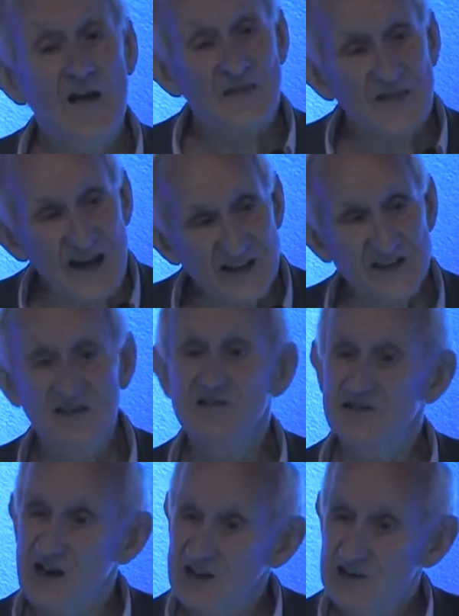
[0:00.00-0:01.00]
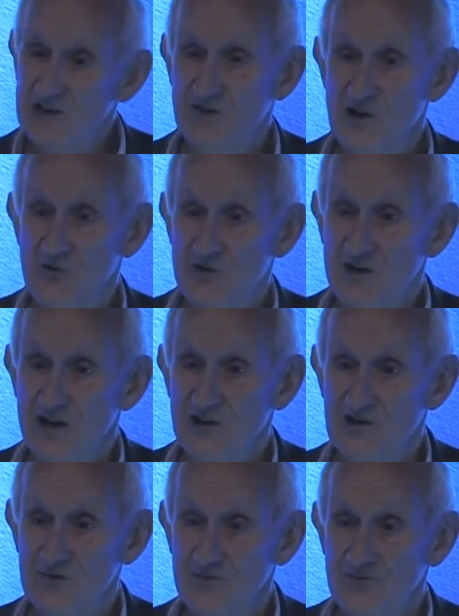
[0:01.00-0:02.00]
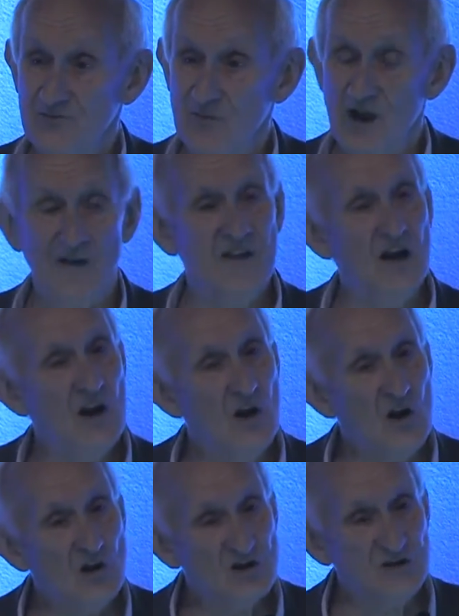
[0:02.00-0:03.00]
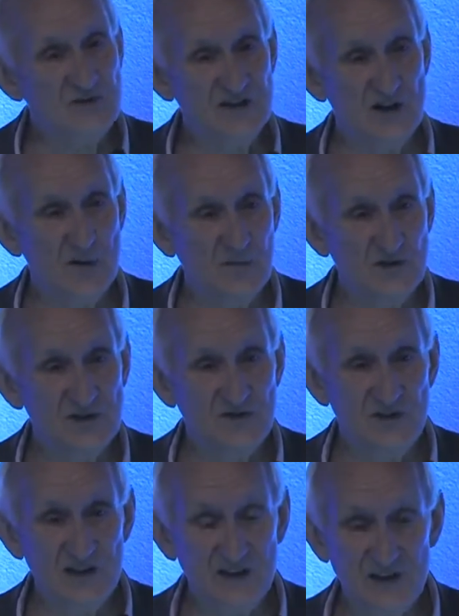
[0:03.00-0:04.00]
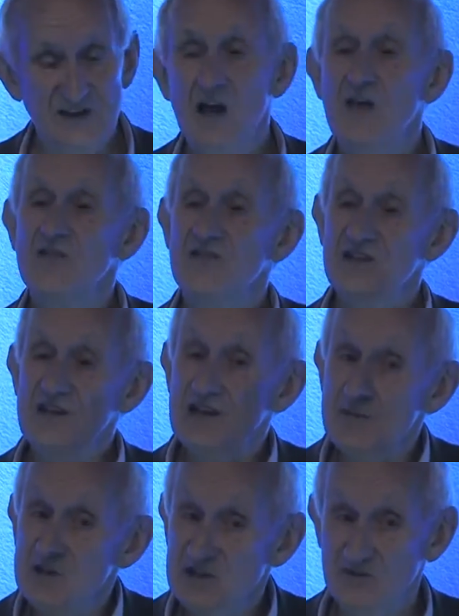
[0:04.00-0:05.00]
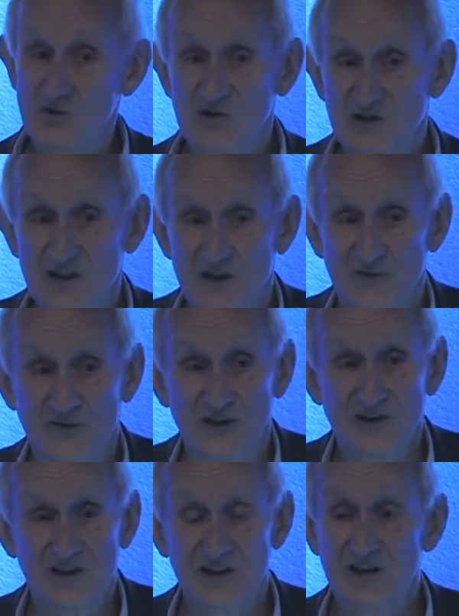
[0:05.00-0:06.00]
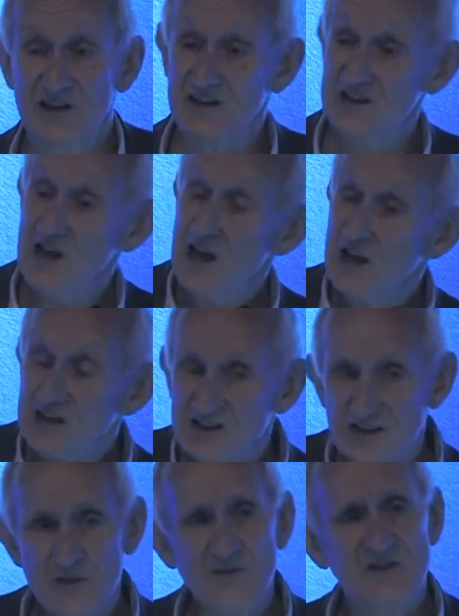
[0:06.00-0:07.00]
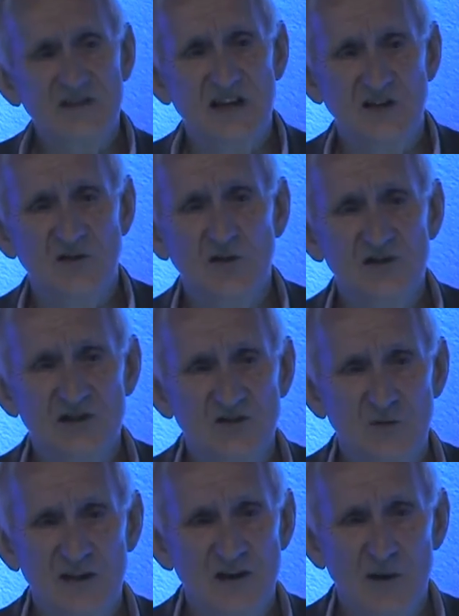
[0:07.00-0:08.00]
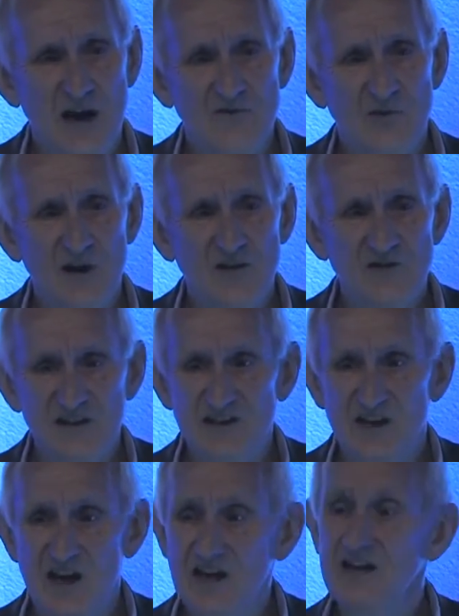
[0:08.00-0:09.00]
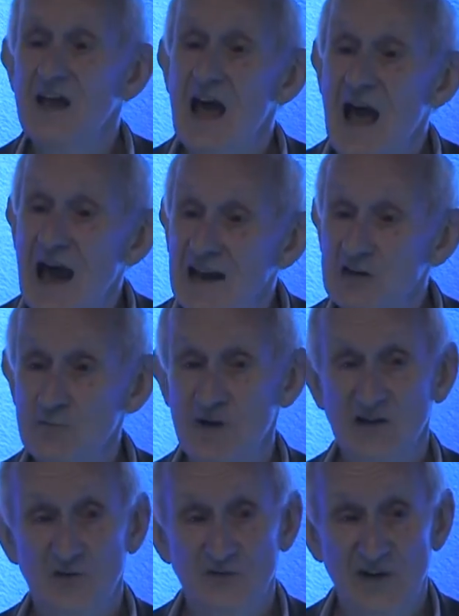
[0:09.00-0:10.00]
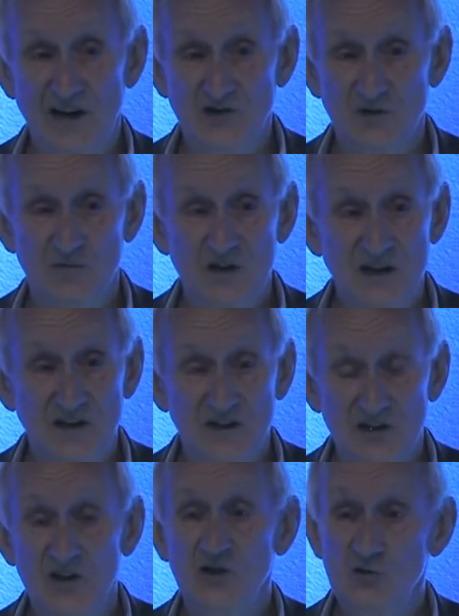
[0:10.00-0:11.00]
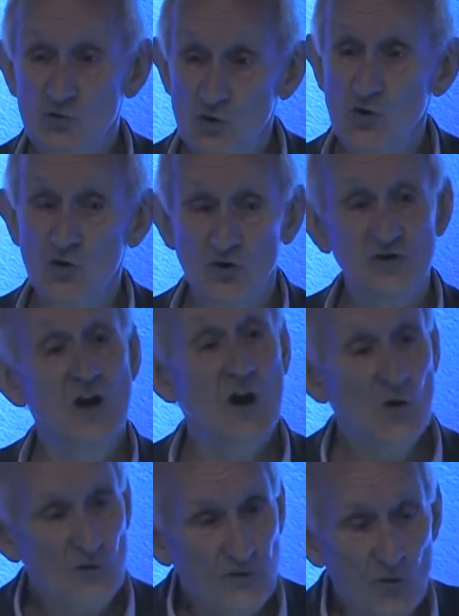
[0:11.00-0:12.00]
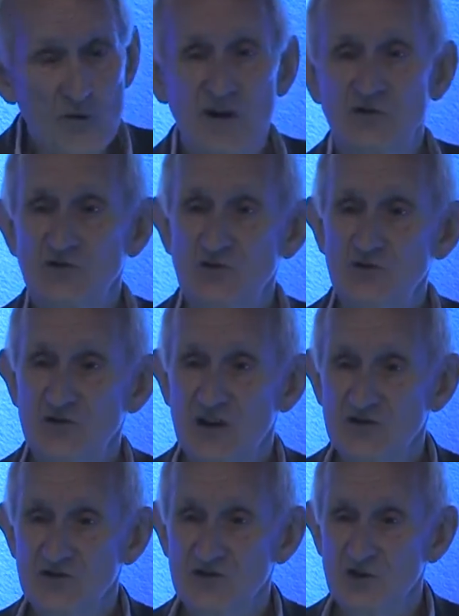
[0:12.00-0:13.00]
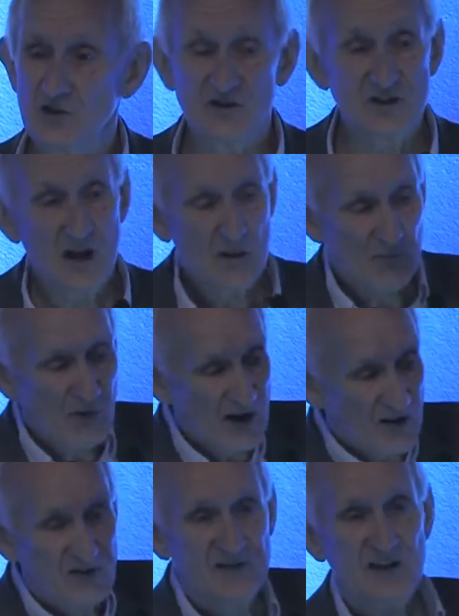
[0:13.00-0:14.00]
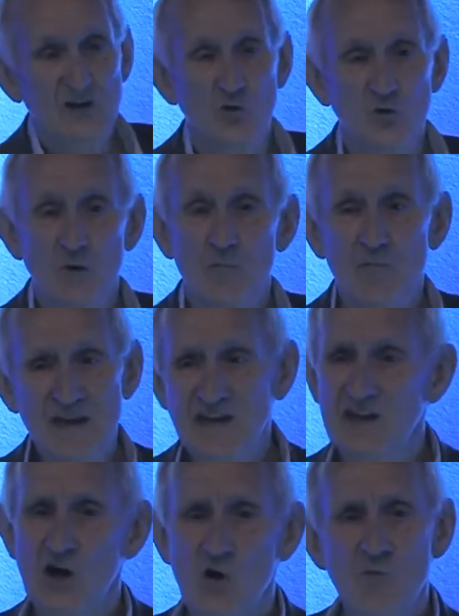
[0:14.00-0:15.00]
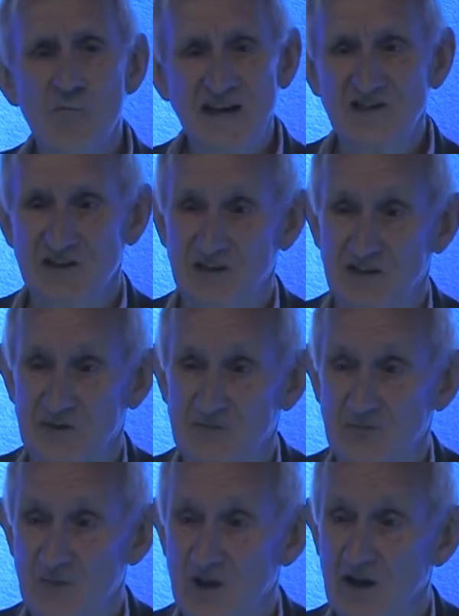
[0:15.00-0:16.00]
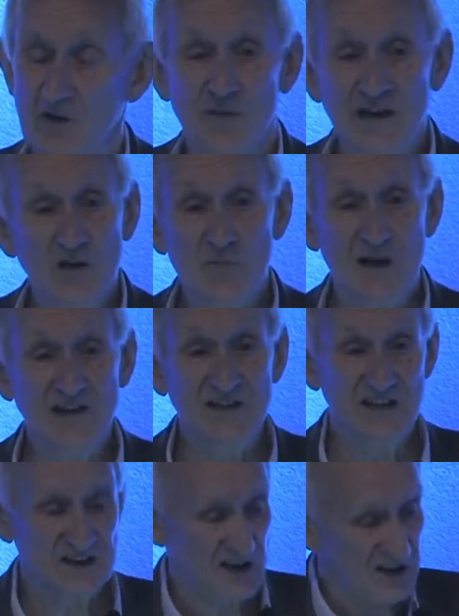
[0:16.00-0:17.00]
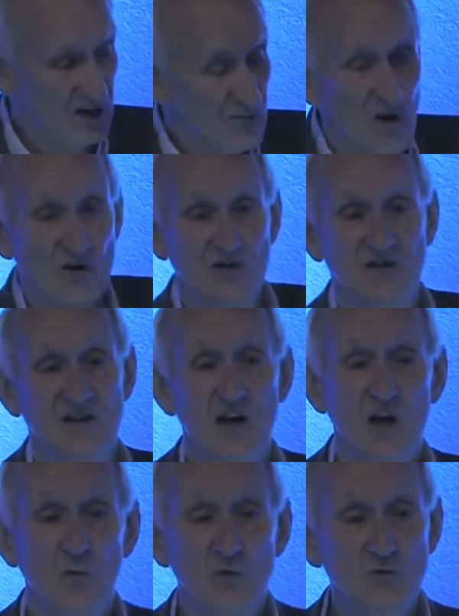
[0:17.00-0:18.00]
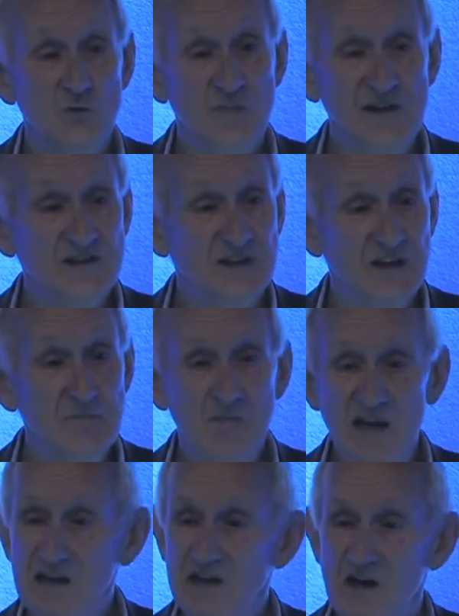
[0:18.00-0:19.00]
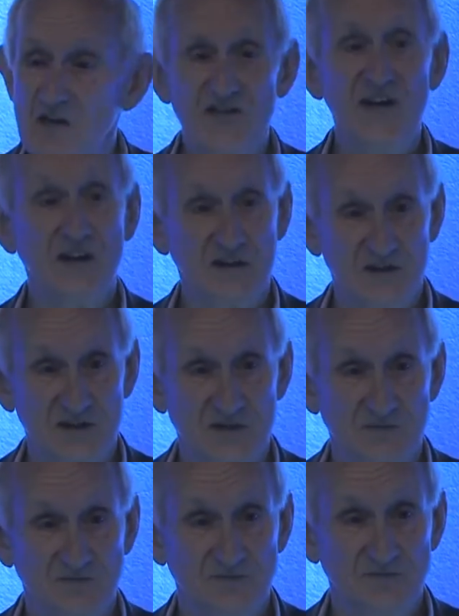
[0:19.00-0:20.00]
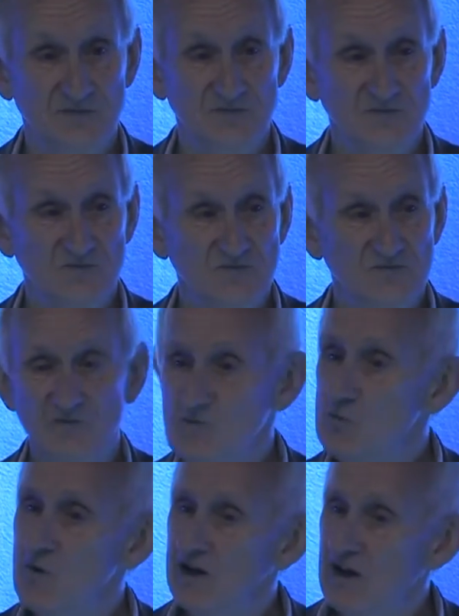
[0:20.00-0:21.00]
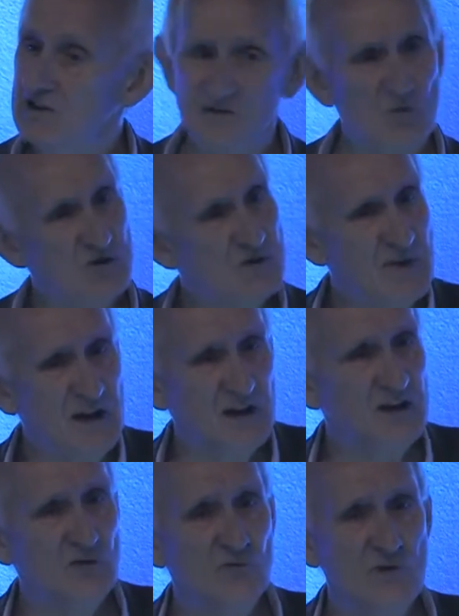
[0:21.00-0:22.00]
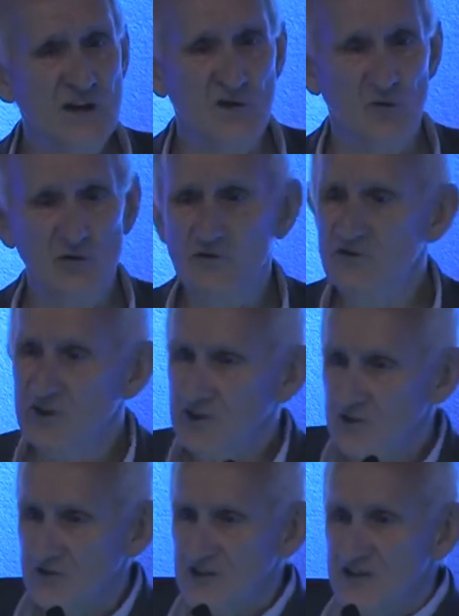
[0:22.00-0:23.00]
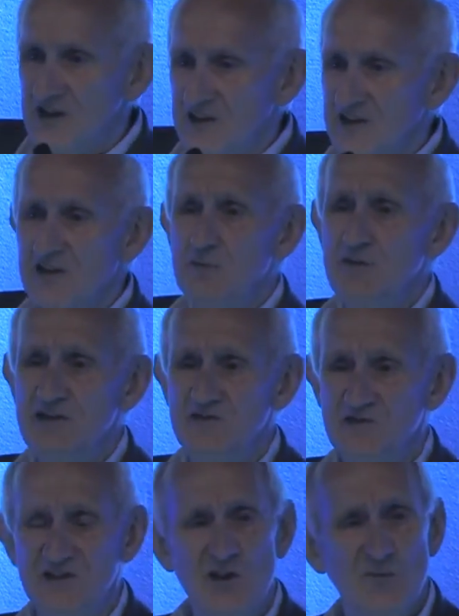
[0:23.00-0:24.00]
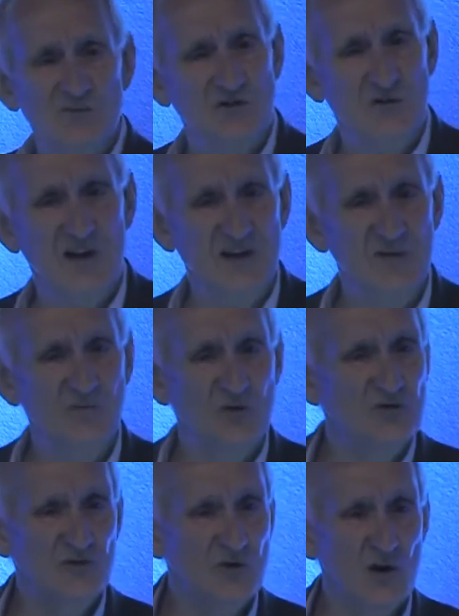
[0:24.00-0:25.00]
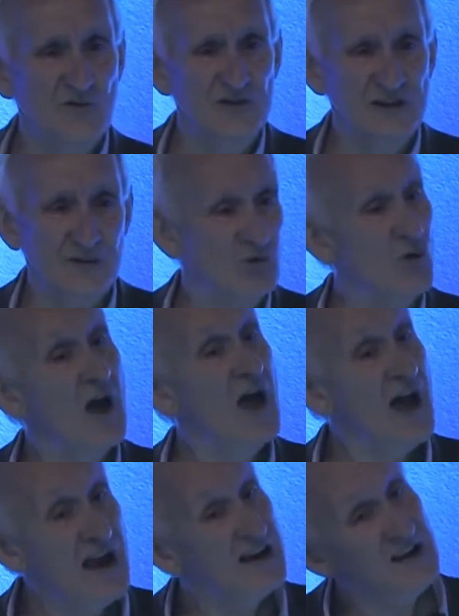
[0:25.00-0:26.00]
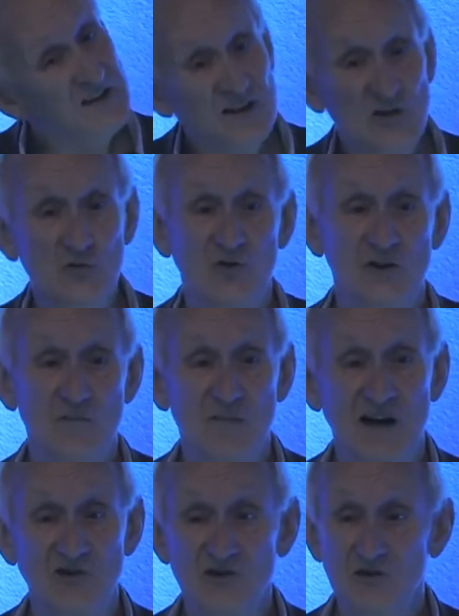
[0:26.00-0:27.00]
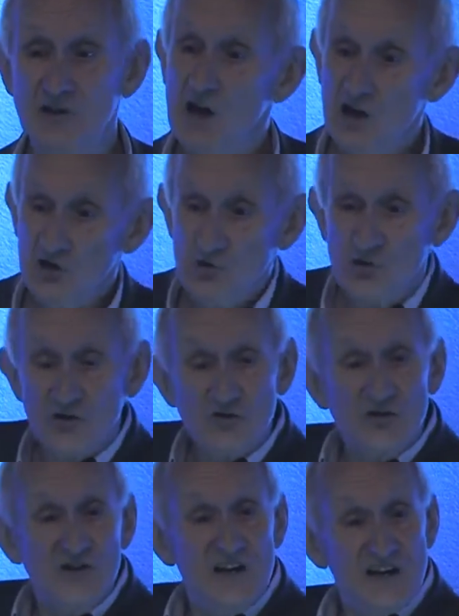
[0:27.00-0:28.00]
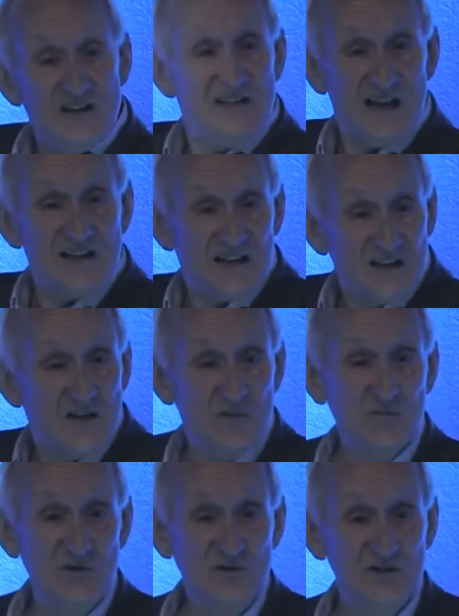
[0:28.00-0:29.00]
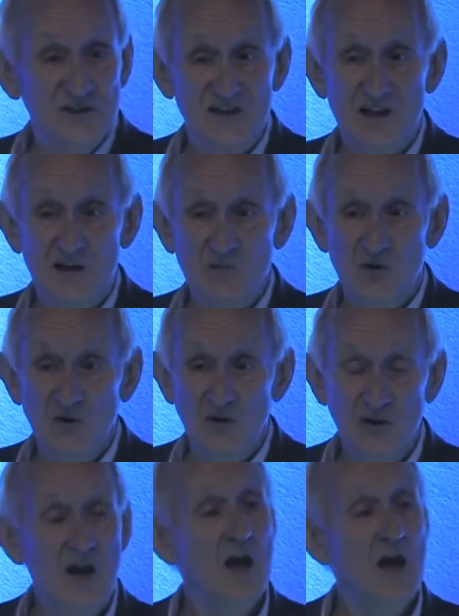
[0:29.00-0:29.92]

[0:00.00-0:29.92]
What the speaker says: That's the idea of co-creation. And there are lots of examples of this. The limit, of course, to that frontier is some of the technologies we now have around design and manufacture mean that you could, for about $2,000, buy a thing called a Make-O-Matic. And a Make-O-Matic is a little box which will basically make things. You might want to make a little ring, or you think you've designed a little piece of sculpture you'd like to put on your coffee table. Anything you could imagine, you can create it as a computer design model,